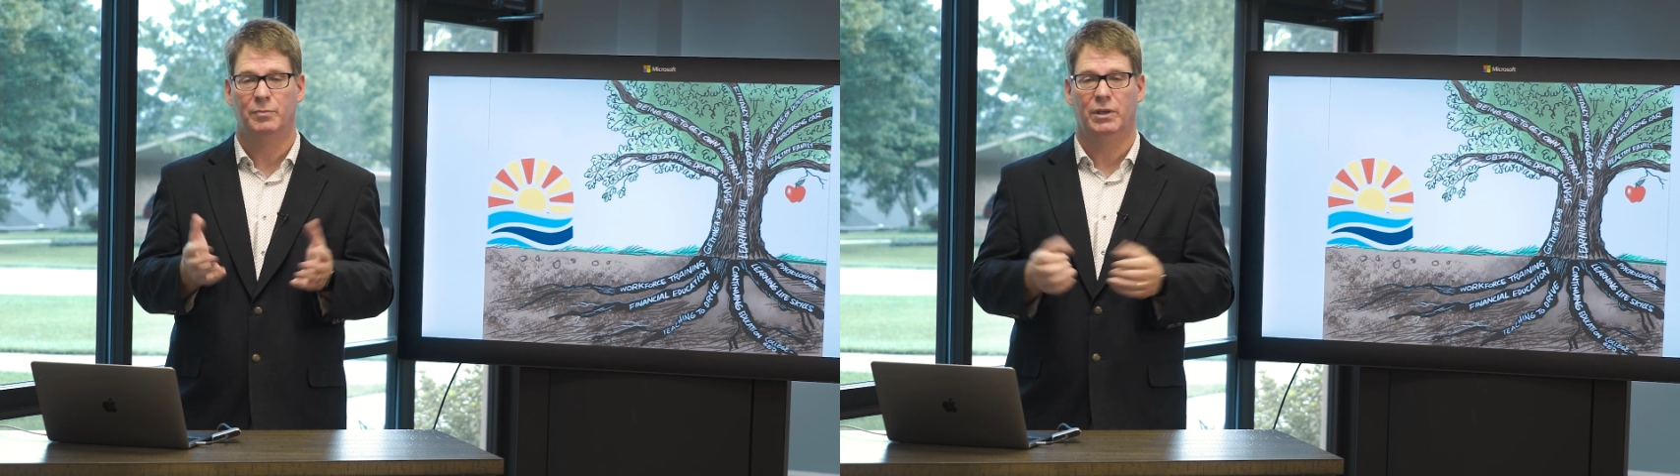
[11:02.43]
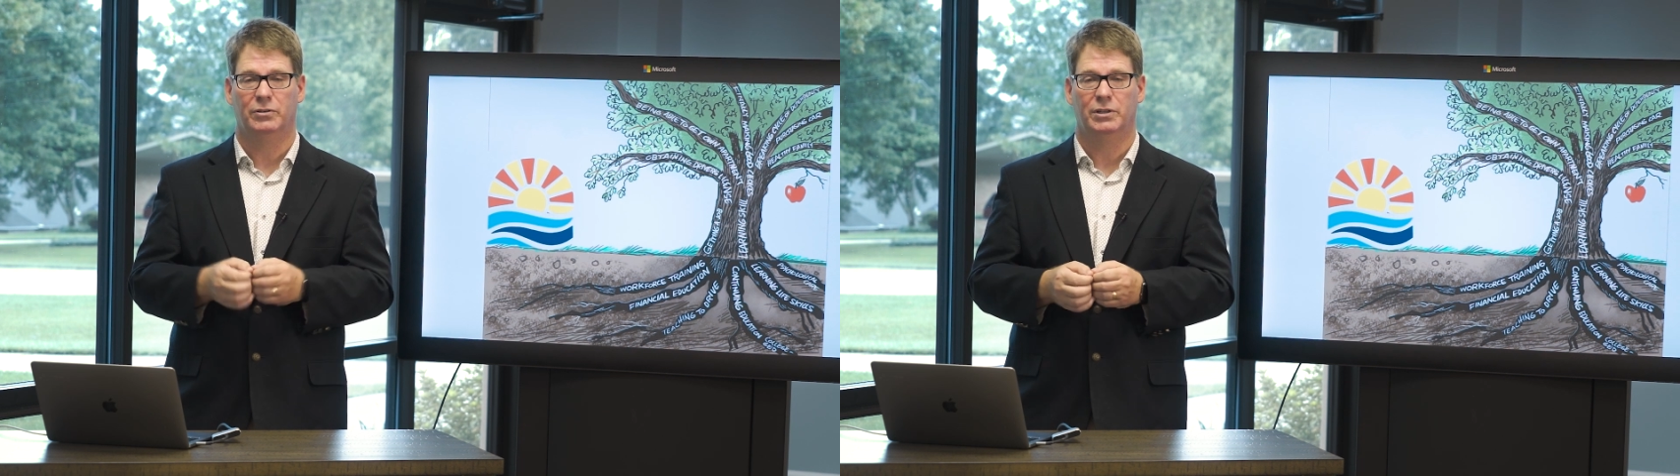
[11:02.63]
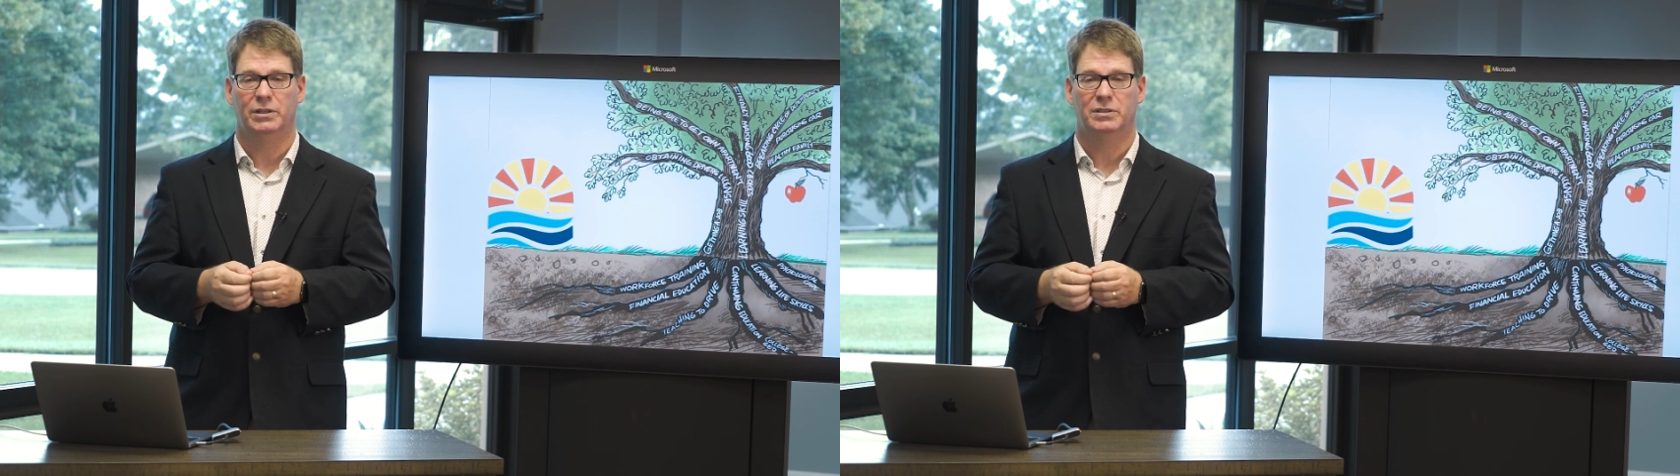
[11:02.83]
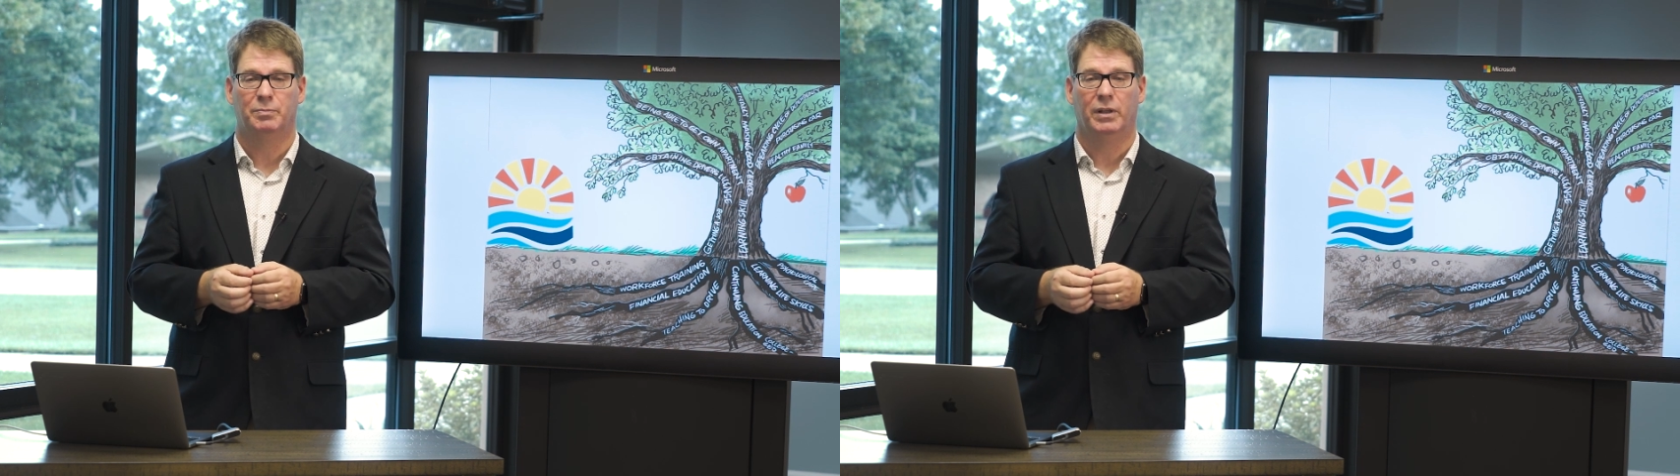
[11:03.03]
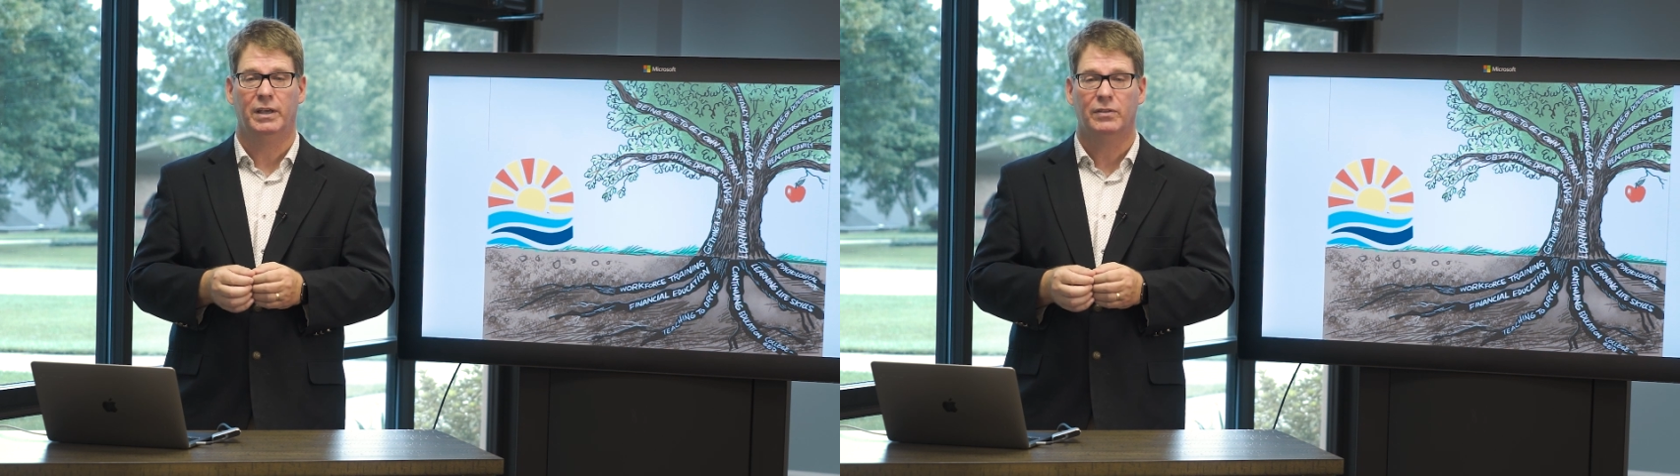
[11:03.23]
ability to
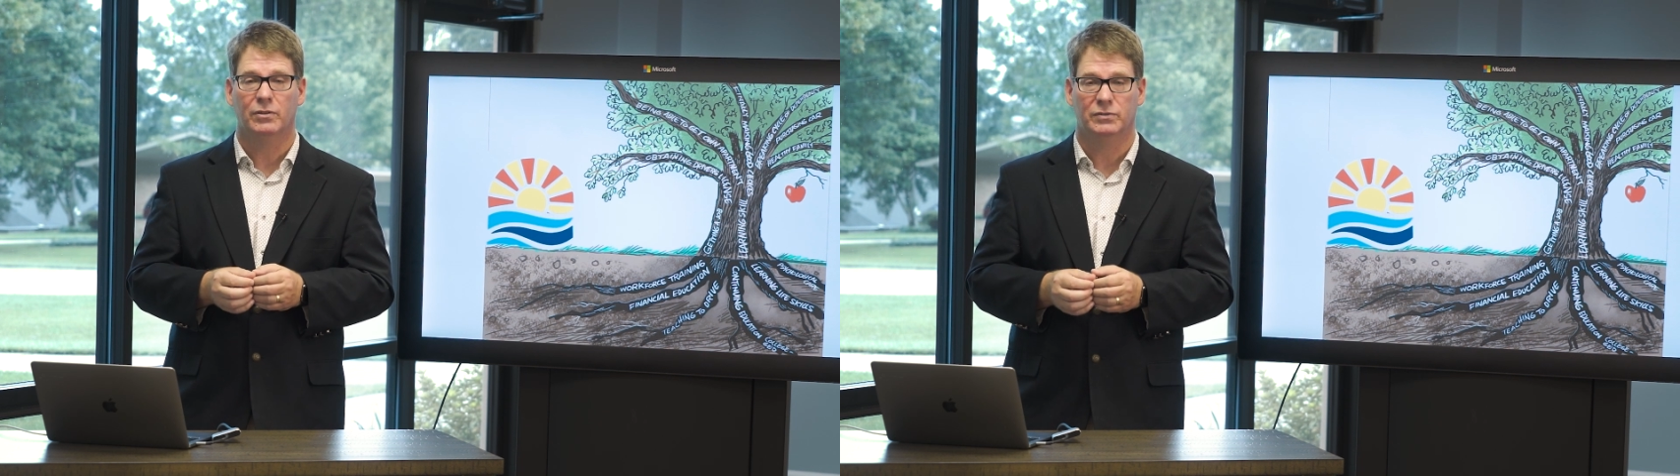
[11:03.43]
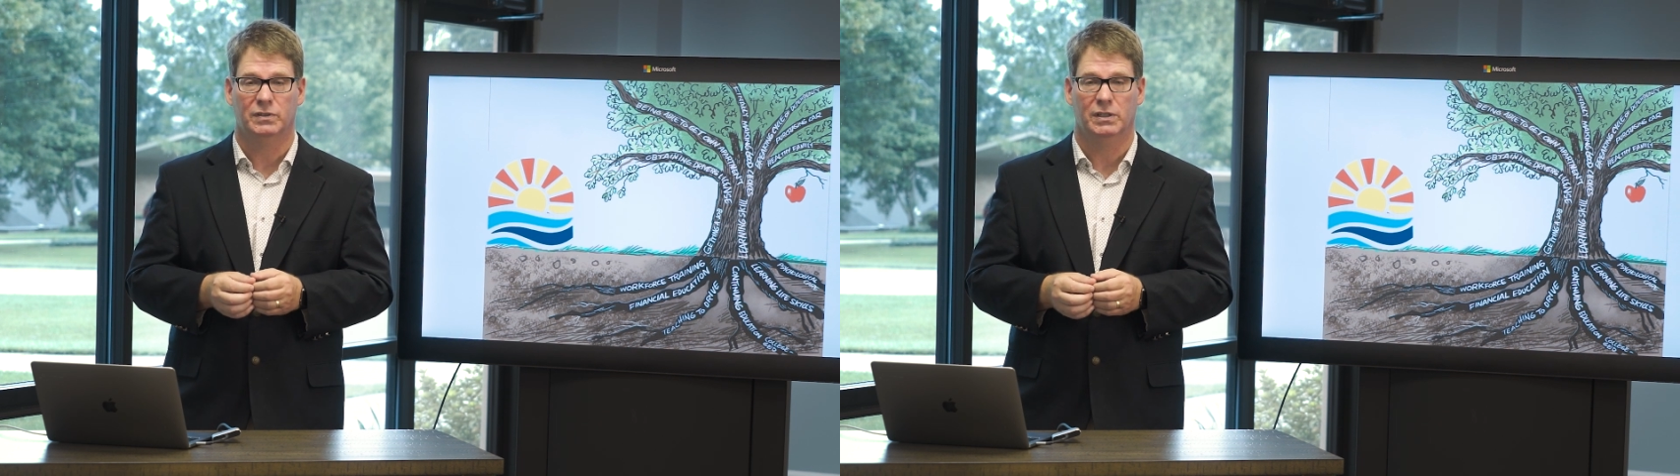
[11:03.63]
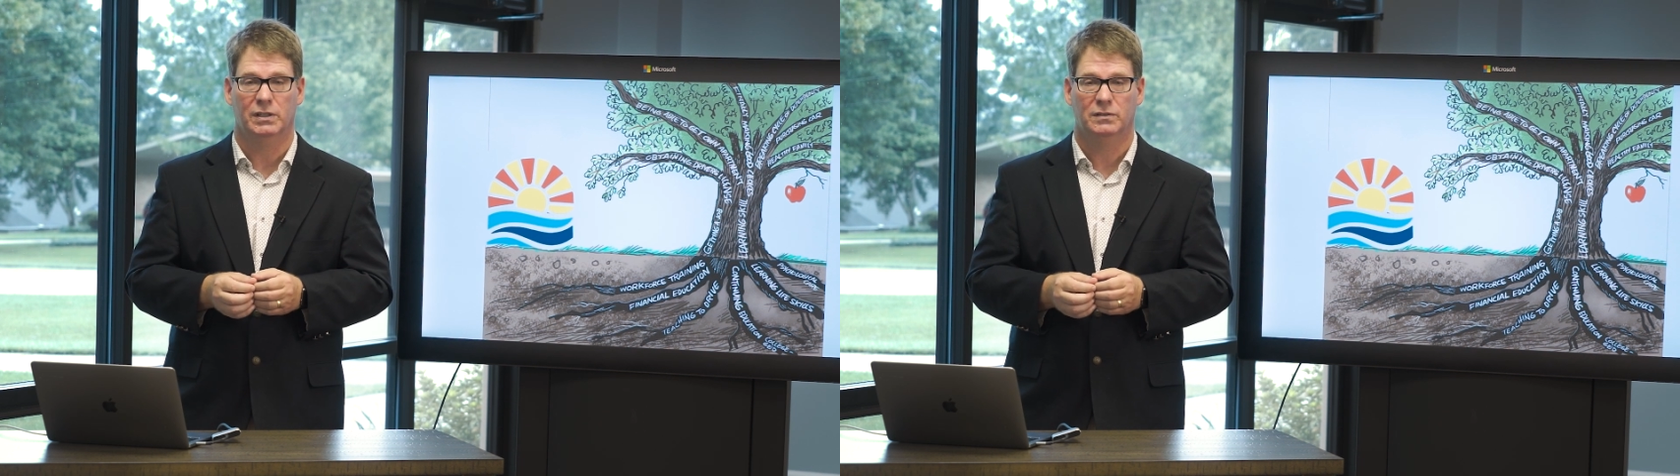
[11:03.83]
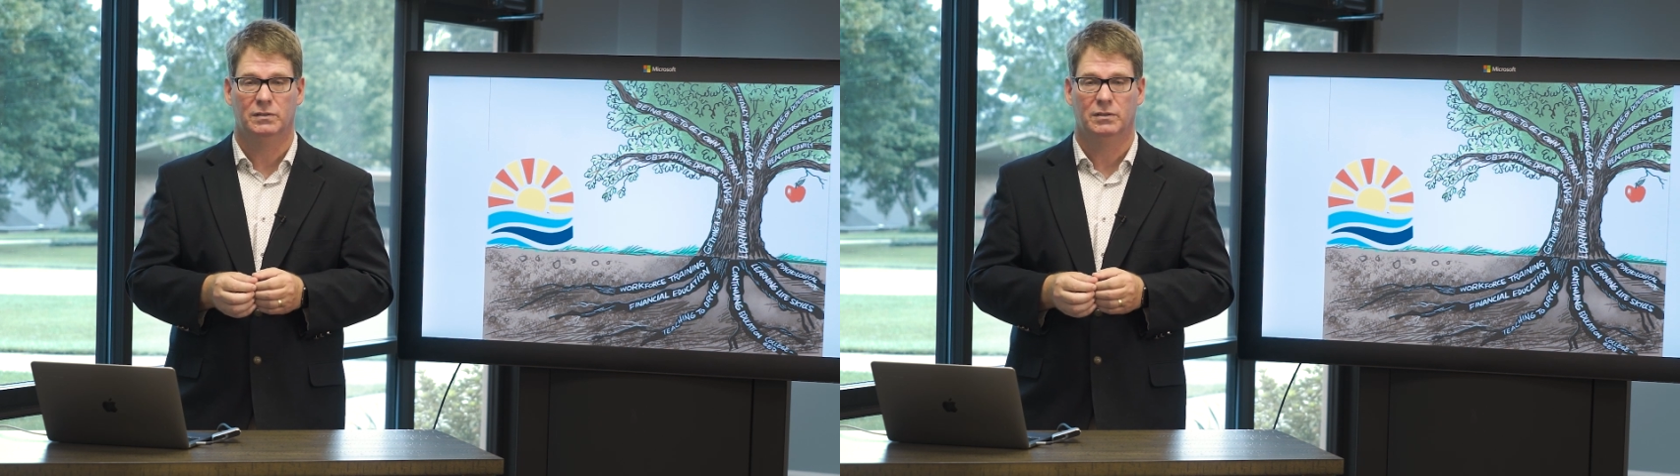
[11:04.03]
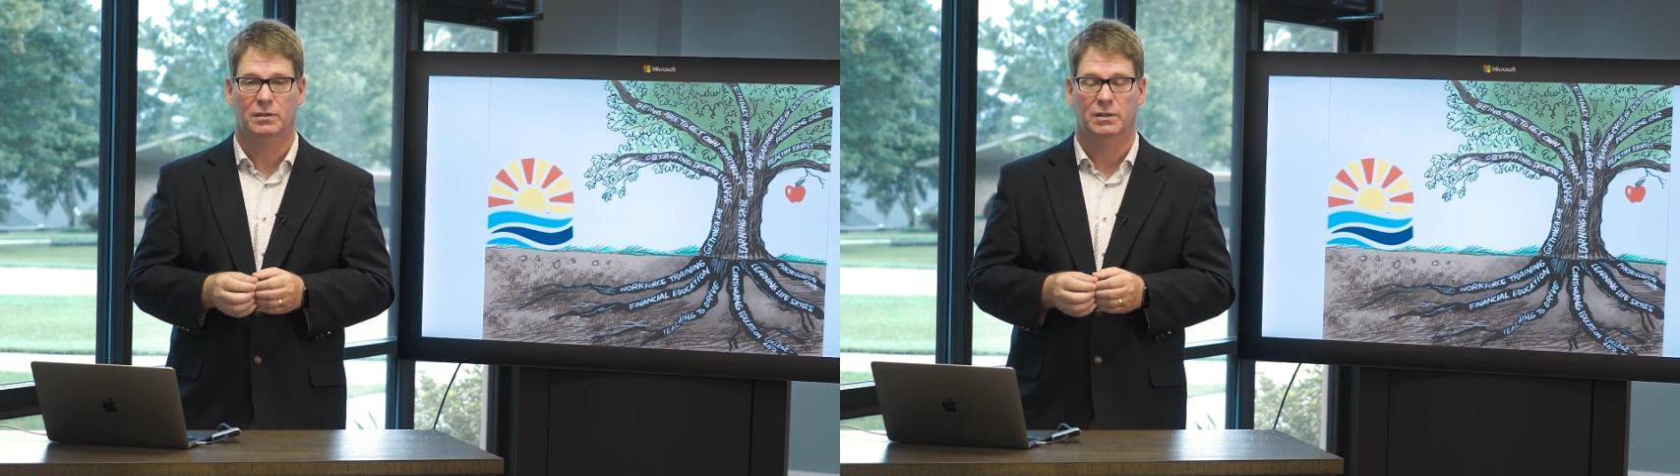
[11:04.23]
plant those seeds